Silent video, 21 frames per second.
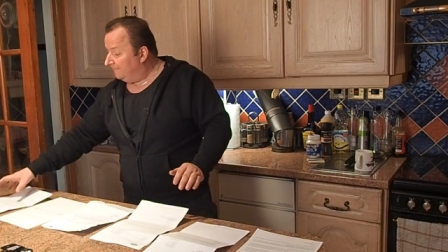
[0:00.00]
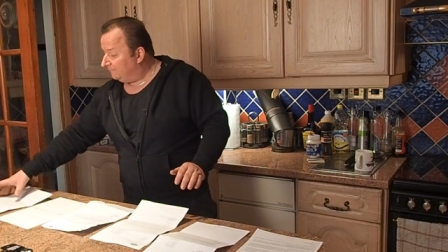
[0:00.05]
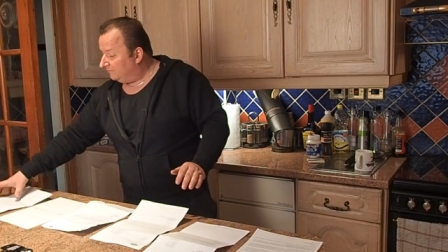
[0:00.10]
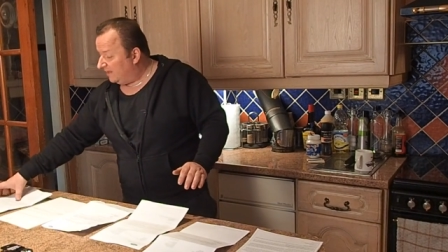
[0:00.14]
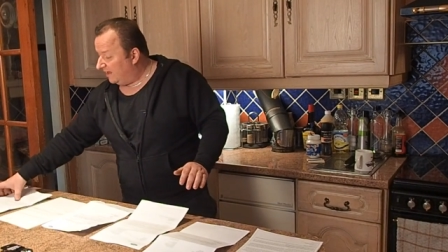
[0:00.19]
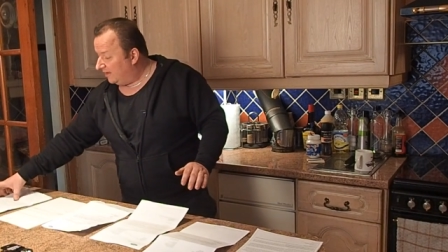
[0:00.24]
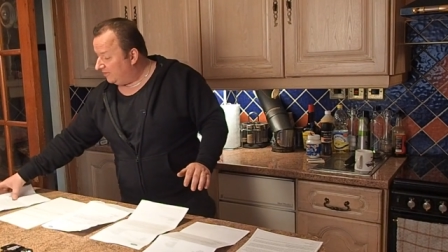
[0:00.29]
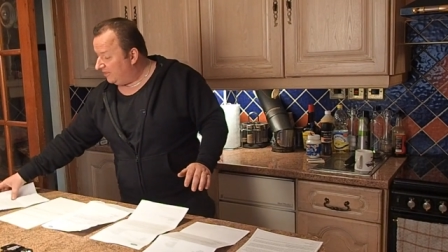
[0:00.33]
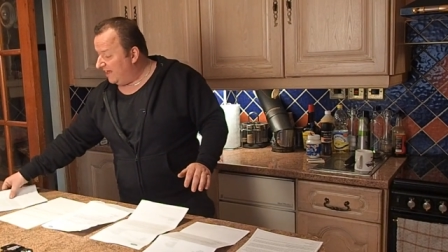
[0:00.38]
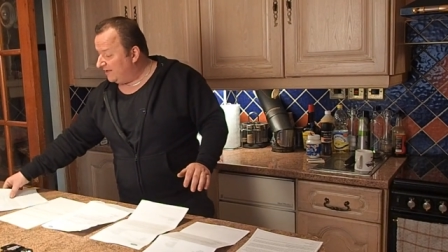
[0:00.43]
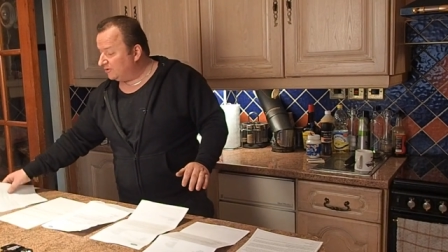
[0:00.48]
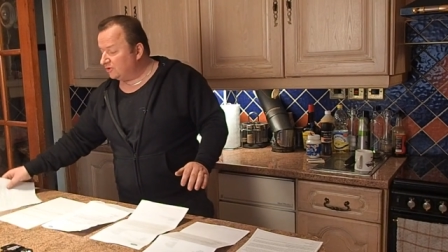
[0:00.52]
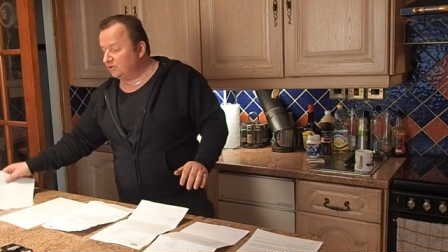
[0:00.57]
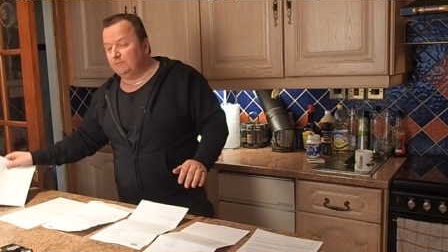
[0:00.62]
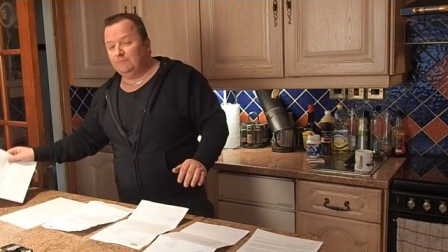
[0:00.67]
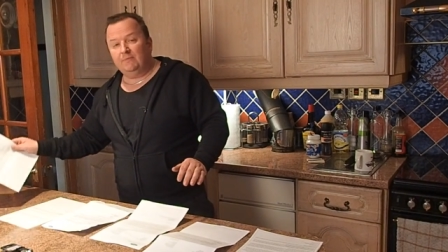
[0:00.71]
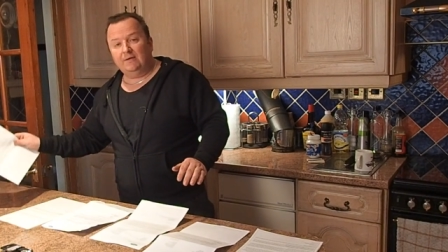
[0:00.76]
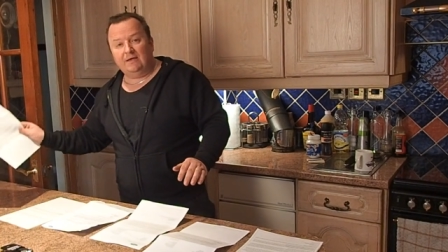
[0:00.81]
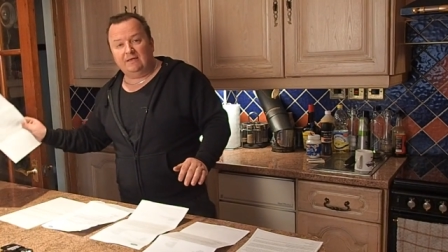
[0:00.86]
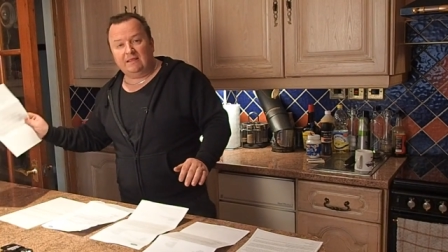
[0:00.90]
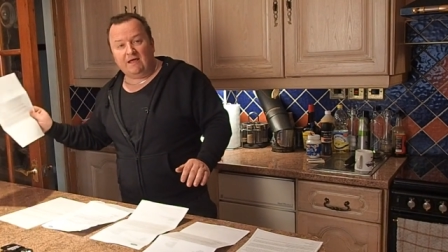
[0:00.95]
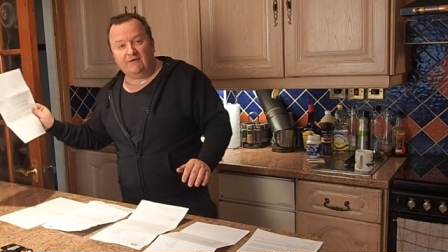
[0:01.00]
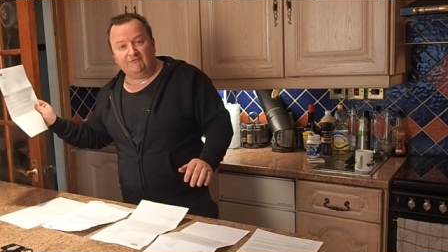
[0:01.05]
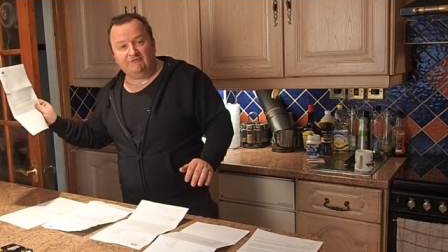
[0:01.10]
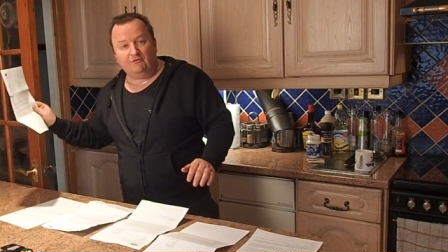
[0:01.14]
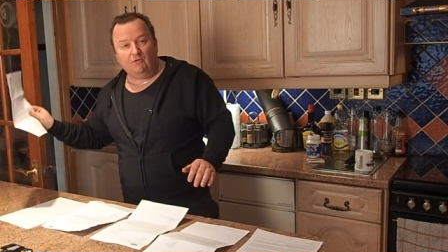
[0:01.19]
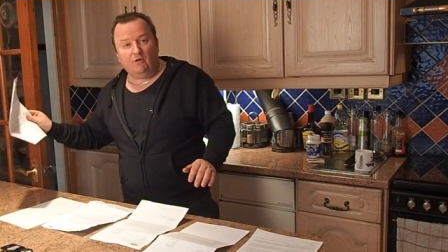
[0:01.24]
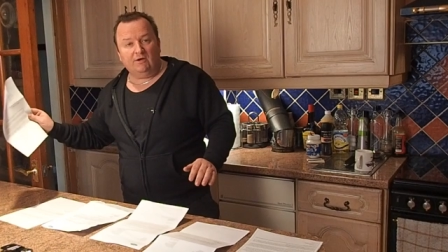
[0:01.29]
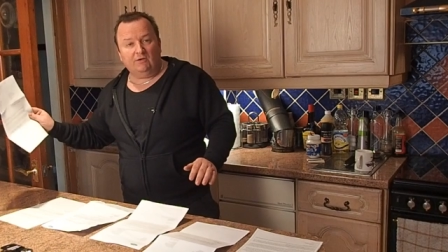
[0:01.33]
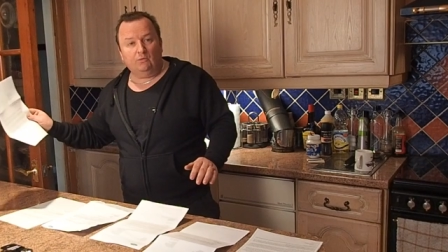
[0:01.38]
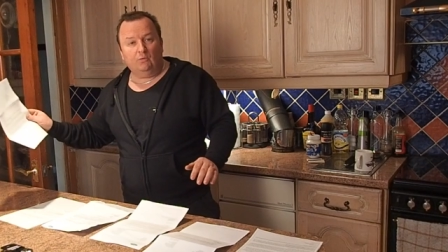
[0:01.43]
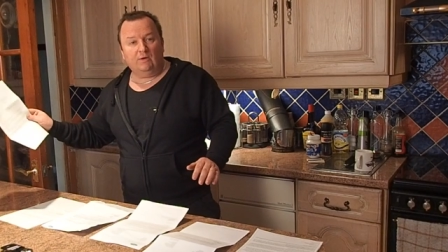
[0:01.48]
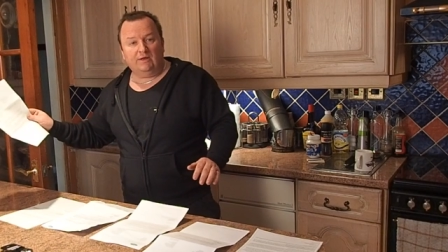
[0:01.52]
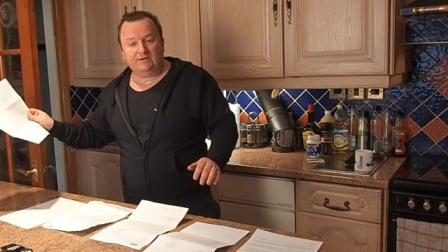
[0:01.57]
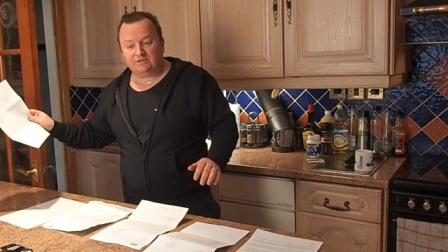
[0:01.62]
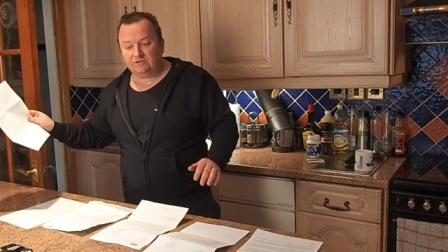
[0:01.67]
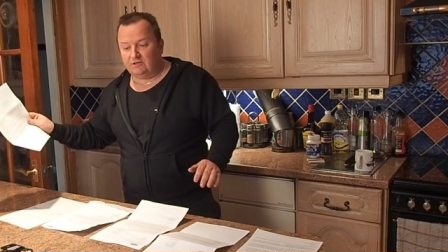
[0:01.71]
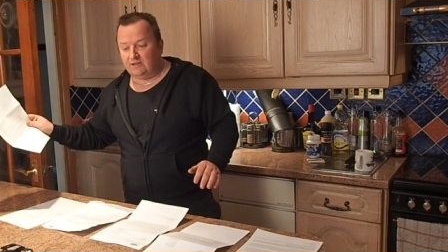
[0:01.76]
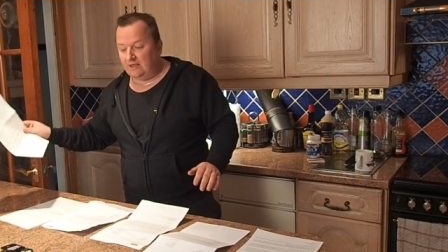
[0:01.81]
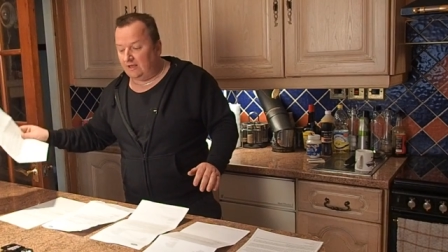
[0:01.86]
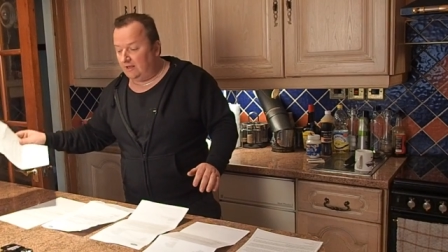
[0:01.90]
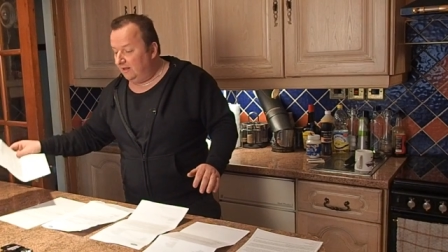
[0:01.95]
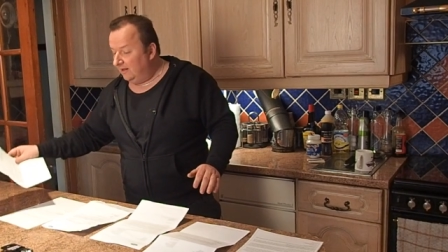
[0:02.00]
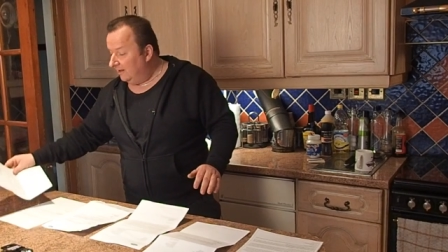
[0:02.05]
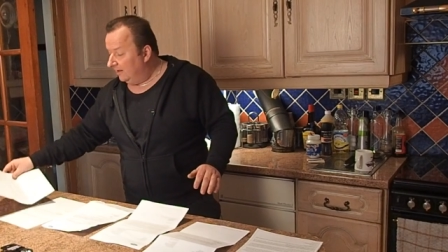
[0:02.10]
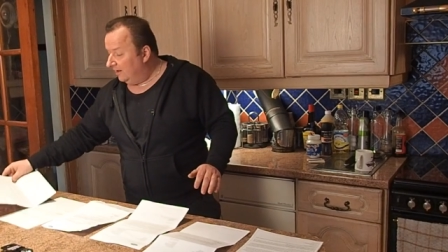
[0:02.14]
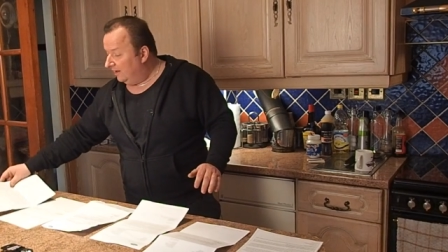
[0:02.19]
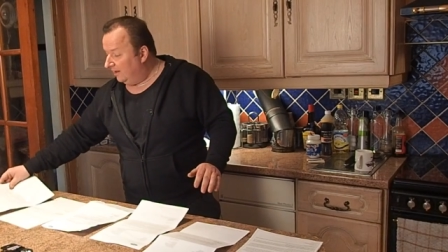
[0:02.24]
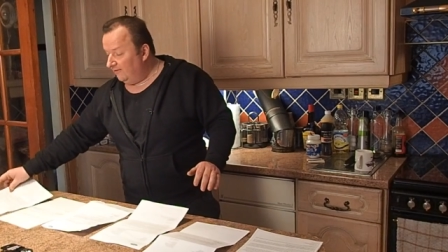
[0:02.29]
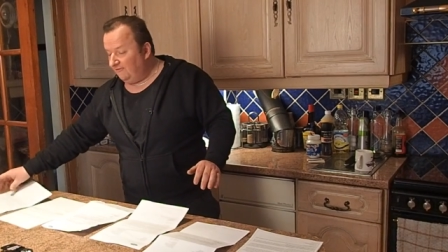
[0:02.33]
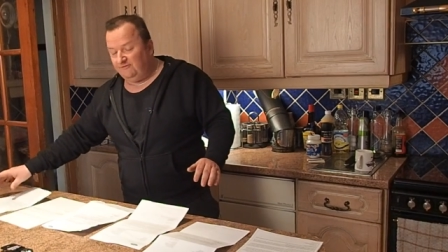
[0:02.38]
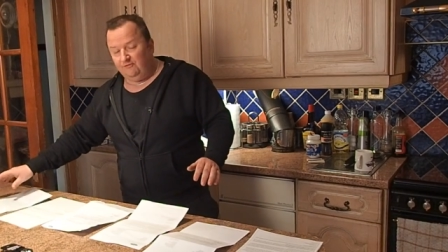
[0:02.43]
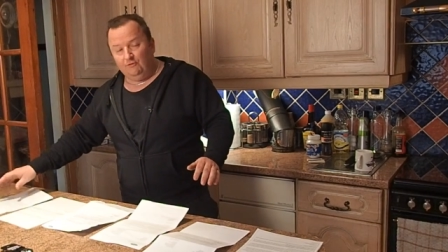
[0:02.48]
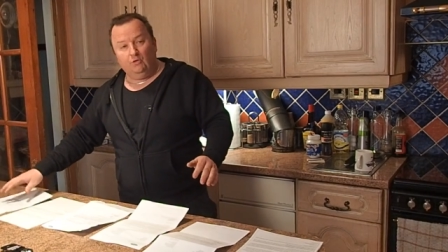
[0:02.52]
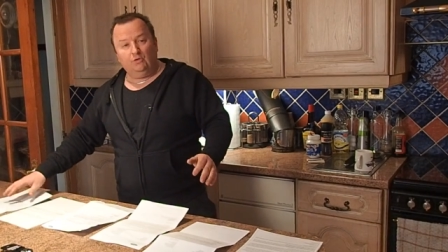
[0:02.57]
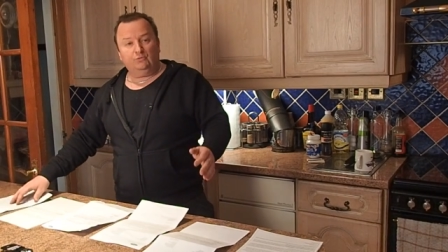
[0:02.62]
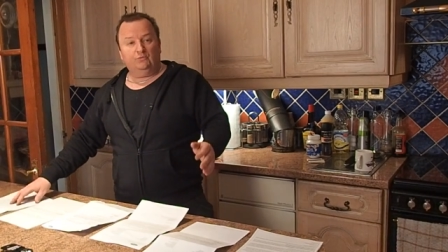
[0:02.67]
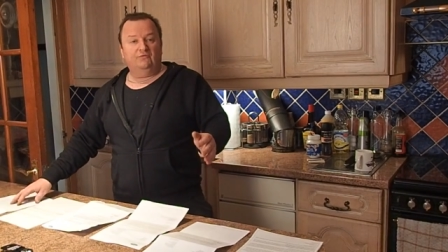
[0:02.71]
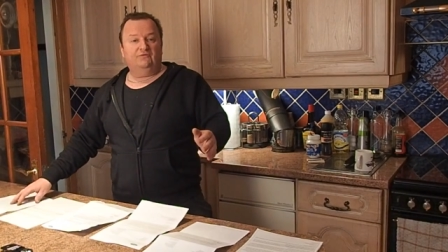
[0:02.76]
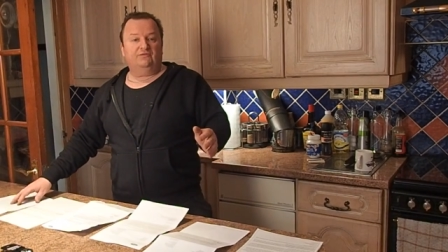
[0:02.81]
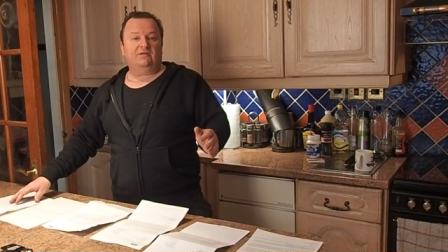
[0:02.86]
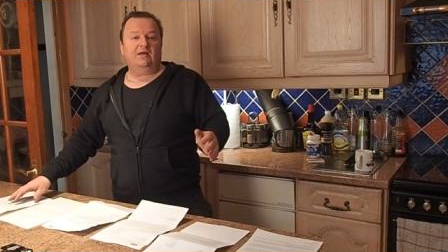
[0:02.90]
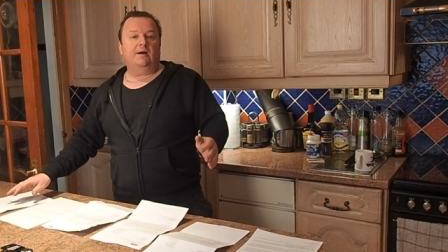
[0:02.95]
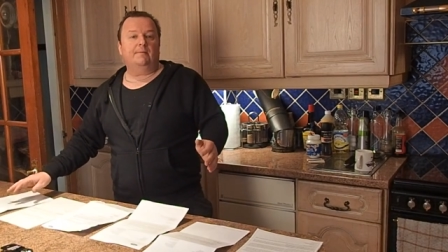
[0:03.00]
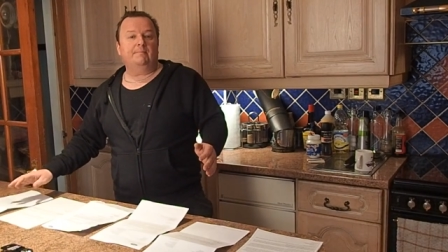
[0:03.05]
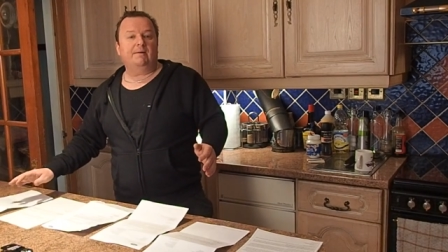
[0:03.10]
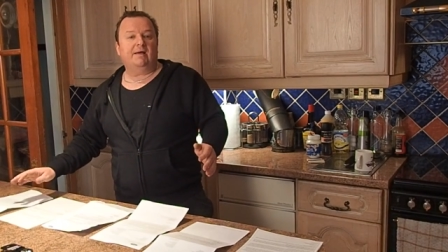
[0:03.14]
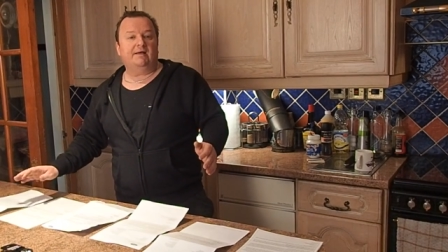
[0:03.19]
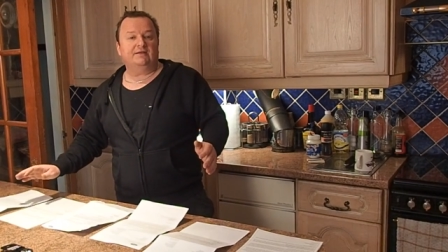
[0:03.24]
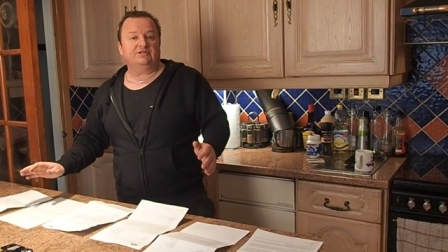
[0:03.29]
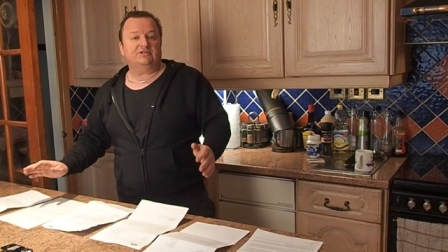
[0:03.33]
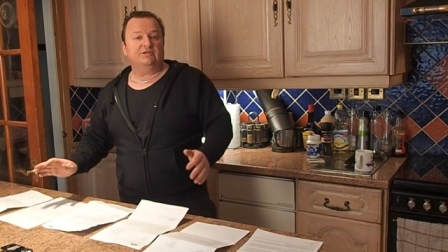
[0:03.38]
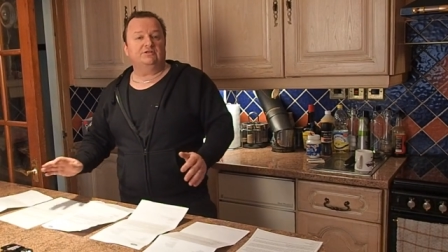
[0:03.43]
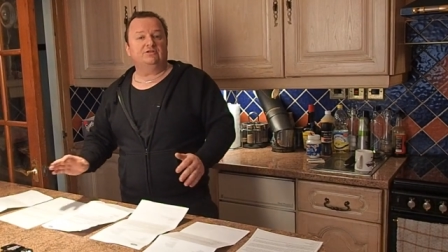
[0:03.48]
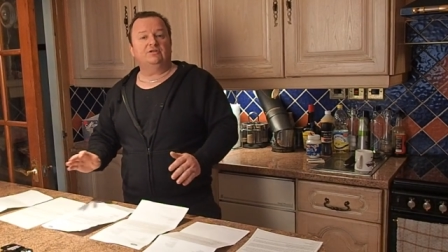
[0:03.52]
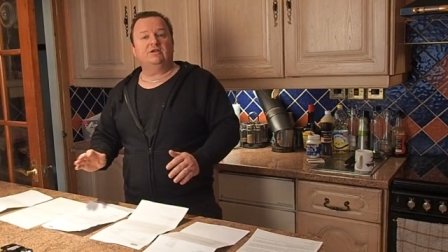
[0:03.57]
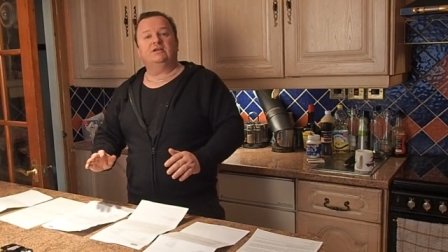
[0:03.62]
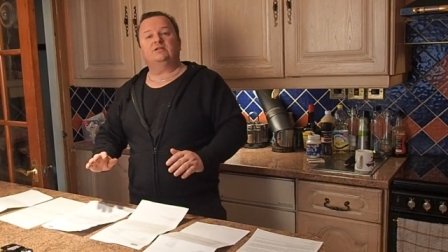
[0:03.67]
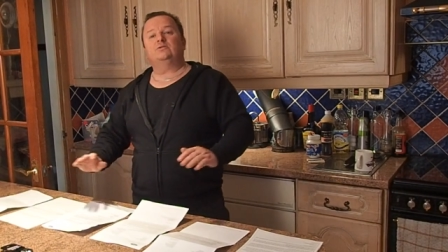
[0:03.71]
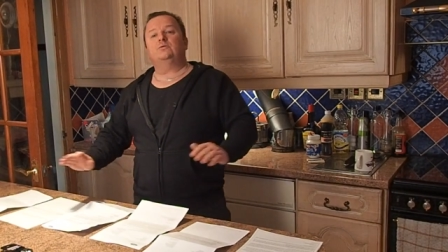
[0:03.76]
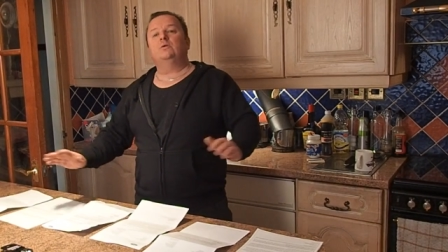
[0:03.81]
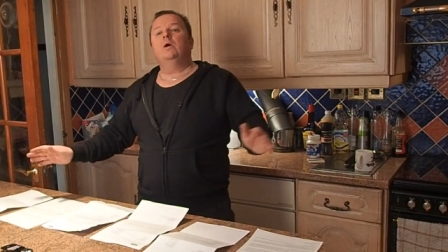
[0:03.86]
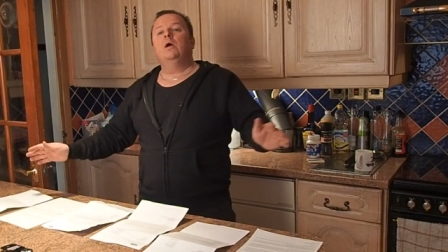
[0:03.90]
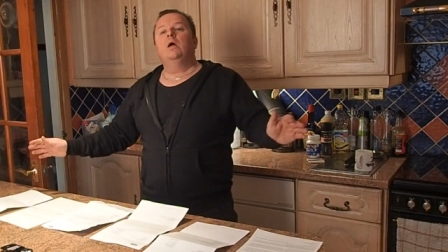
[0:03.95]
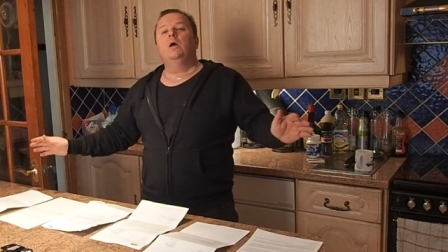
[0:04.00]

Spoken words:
Now that, to me, that final letter there, if Ford would have come back and said, yes,